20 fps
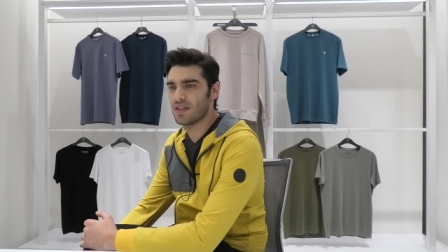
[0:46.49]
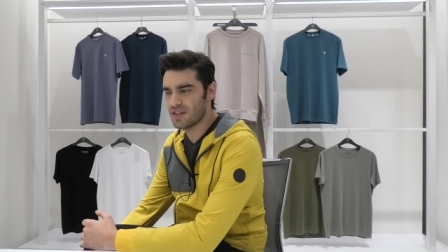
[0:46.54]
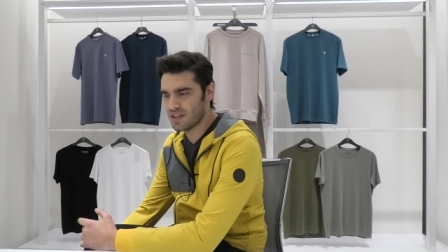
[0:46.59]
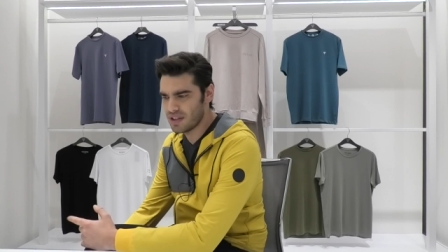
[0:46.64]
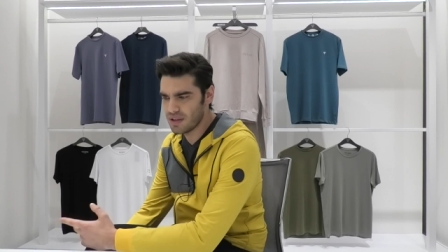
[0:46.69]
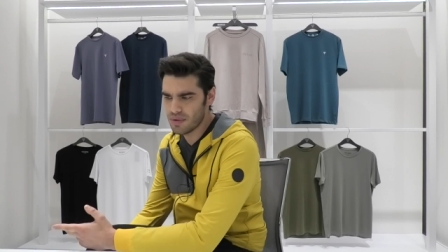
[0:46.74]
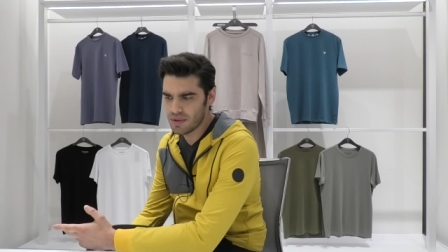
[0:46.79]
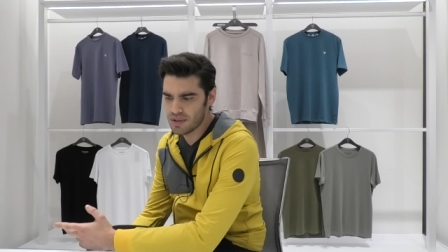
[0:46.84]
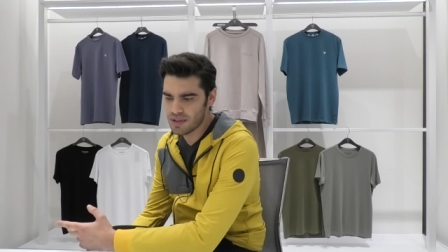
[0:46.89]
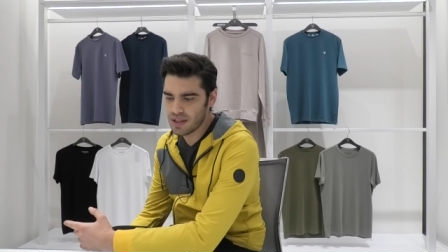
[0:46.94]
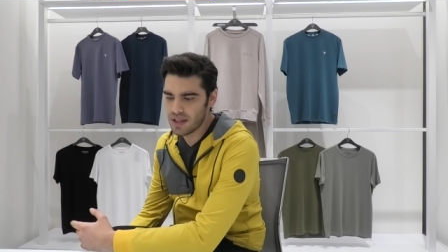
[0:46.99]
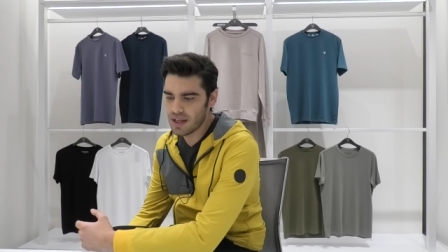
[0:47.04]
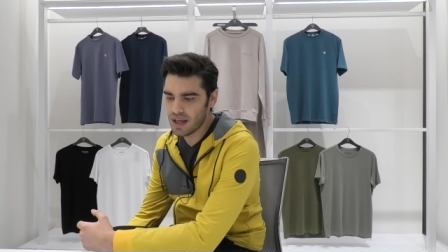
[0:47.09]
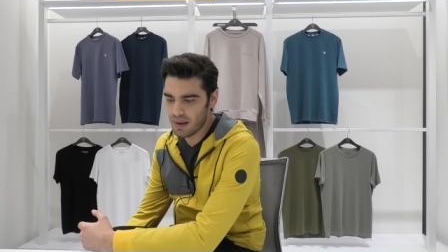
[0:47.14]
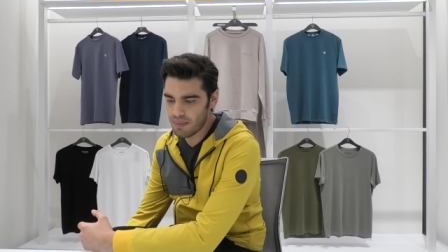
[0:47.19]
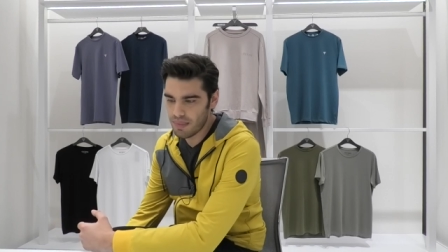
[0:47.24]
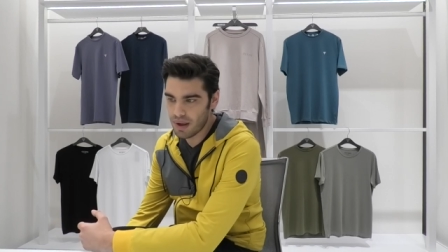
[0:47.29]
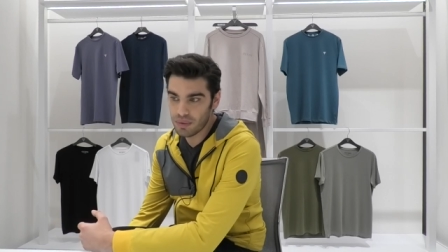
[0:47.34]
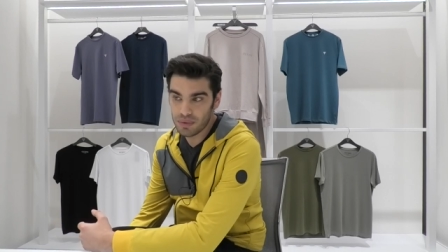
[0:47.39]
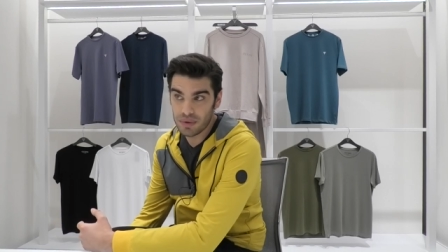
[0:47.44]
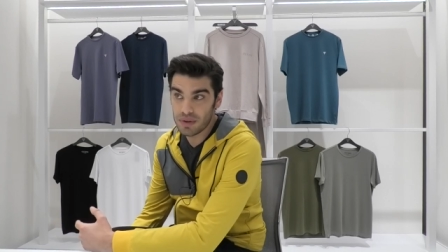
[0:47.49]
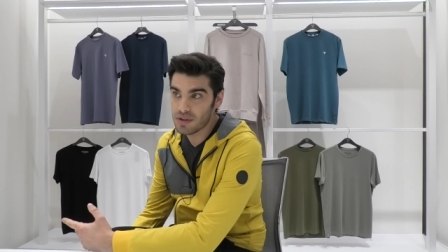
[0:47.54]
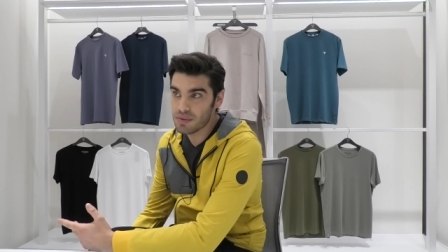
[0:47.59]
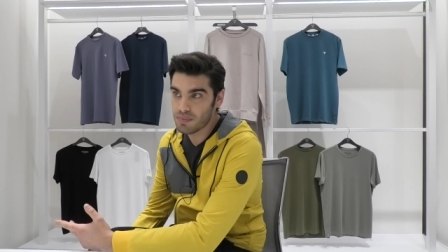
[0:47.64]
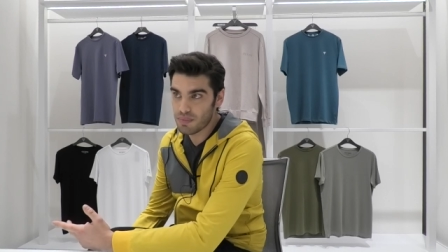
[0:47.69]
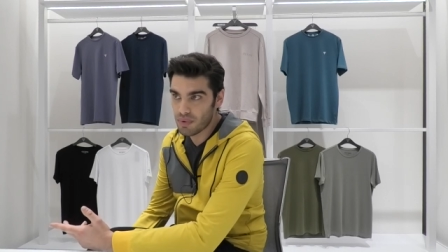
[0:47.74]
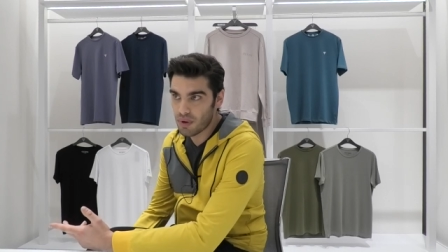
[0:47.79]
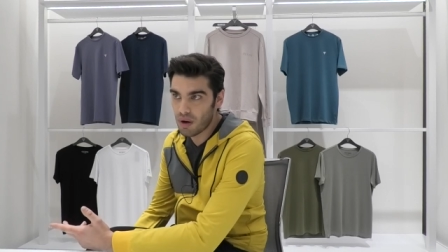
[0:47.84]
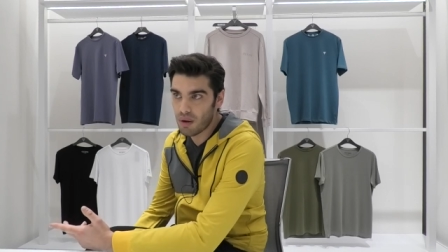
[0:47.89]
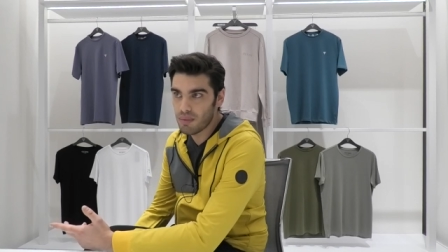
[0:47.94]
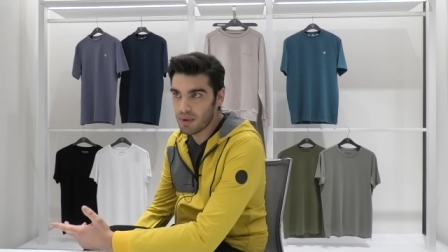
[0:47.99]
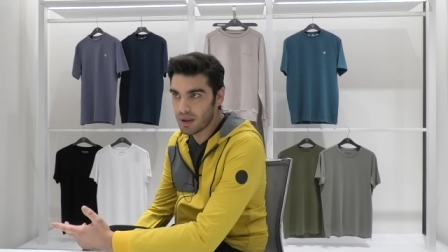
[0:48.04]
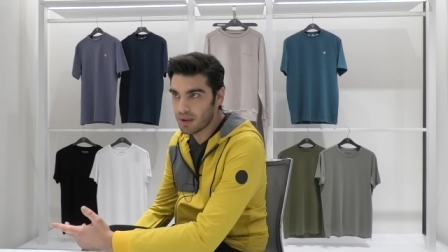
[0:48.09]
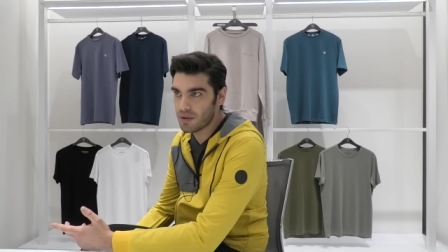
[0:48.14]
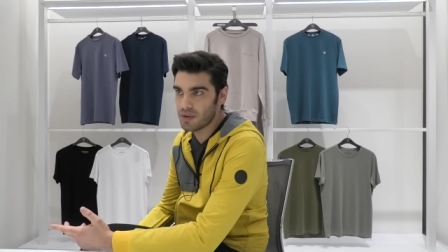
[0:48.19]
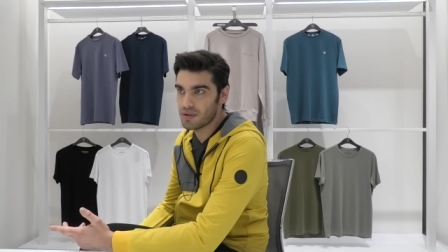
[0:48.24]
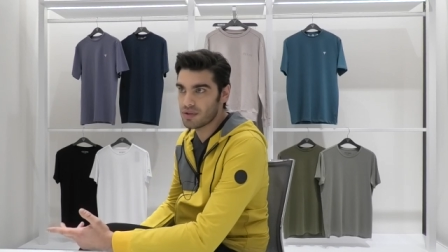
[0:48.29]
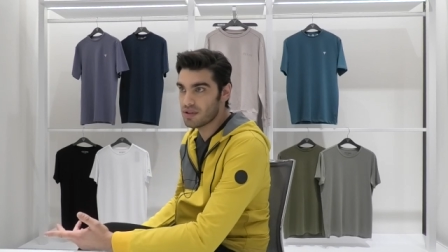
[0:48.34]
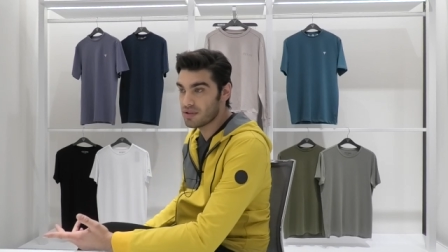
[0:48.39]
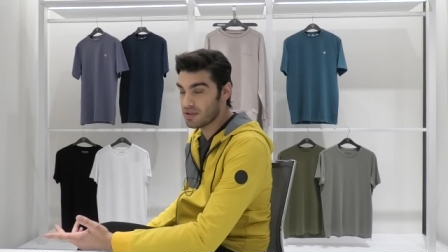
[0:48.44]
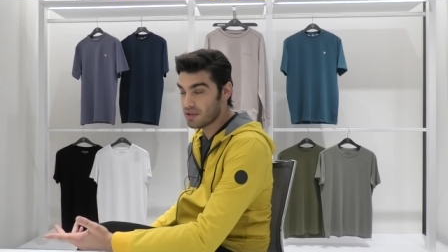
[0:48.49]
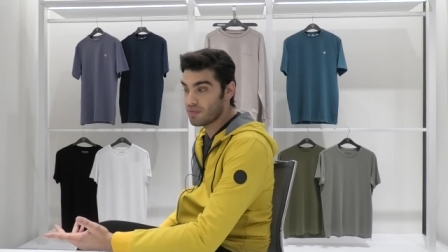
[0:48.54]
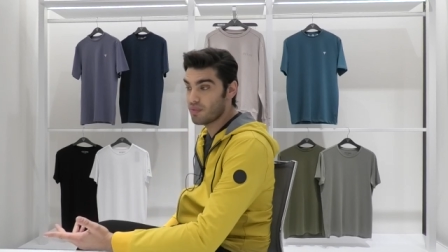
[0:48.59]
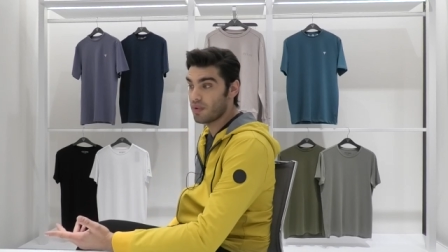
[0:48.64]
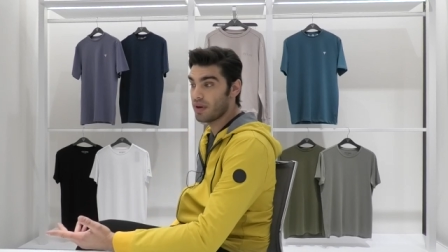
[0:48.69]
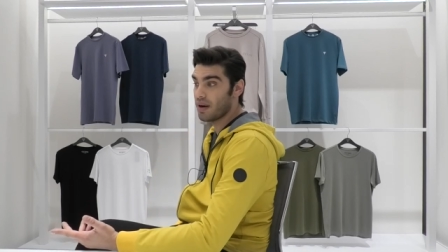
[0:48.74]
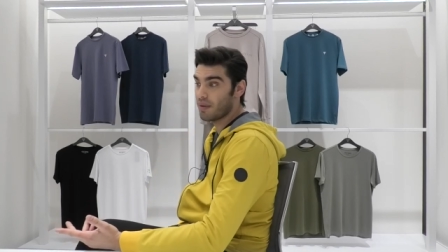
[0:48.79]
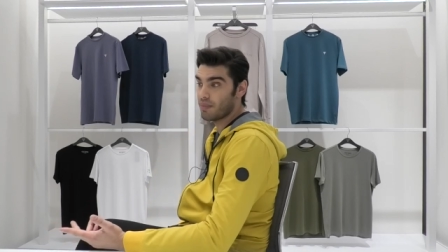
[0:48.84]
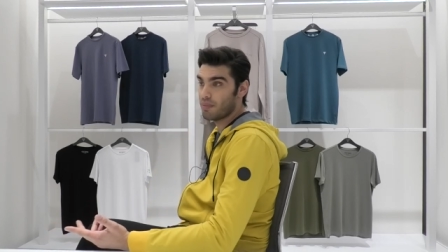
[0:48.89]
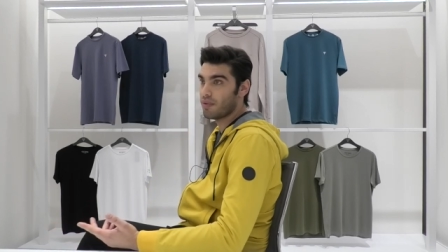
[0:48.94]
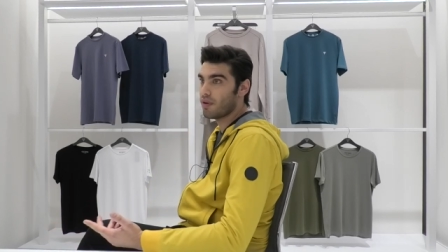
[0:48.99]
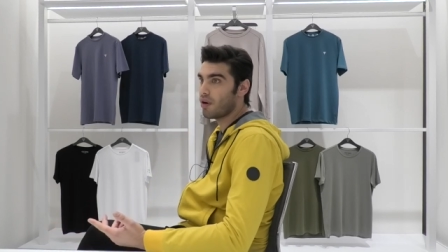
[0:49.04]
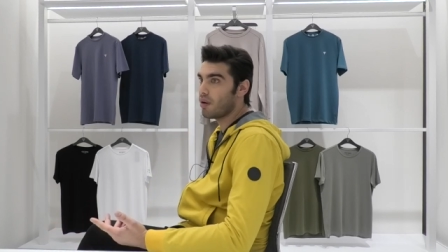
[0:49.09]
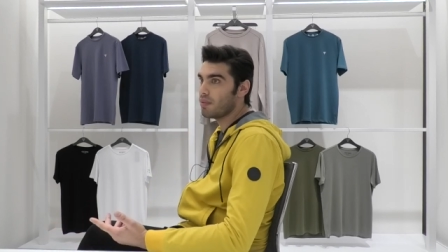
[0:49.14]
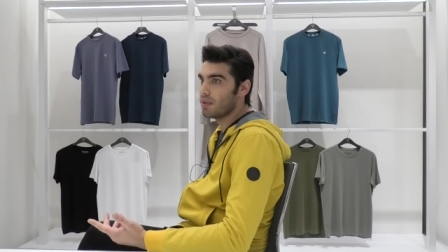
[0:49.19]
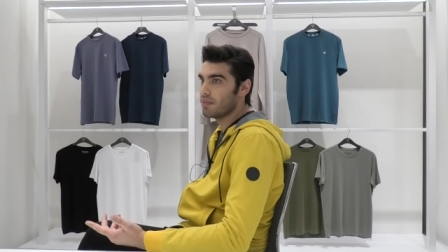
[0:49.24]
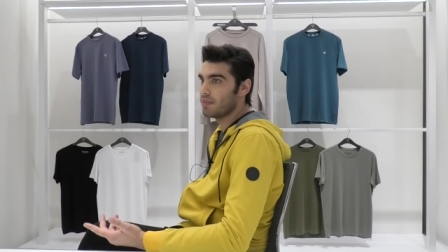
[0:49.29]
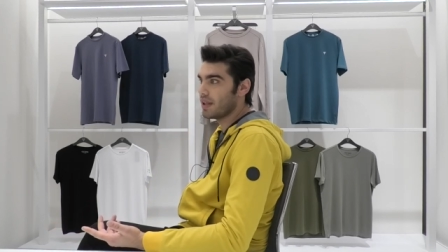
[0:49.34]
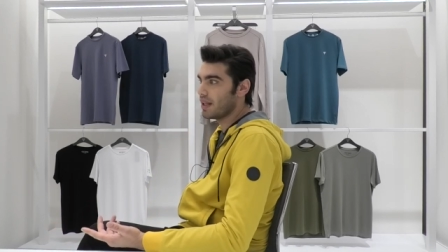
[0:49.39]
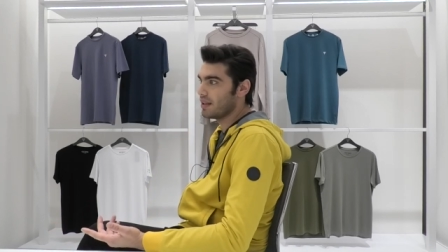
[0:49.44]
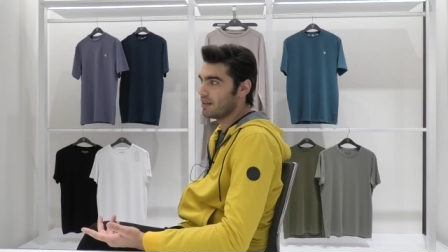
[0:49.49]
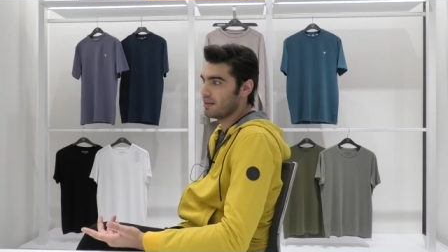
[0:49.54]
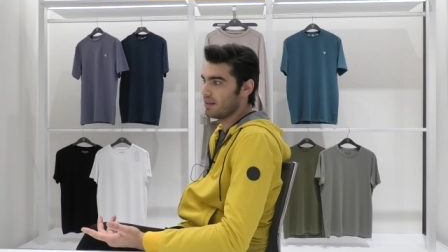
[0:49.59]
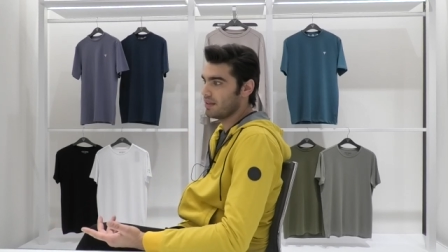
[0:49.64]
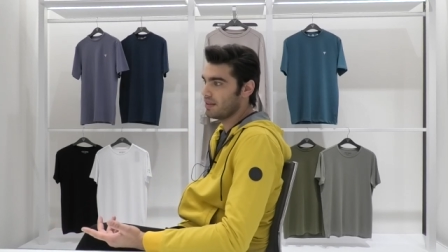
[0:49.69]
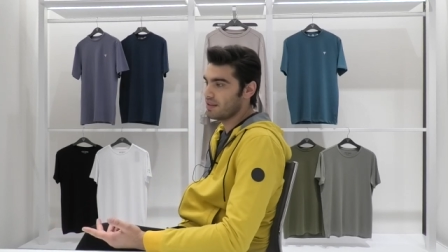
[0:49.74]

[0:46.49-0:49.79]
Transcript: seriously about this problem because it's a real problem that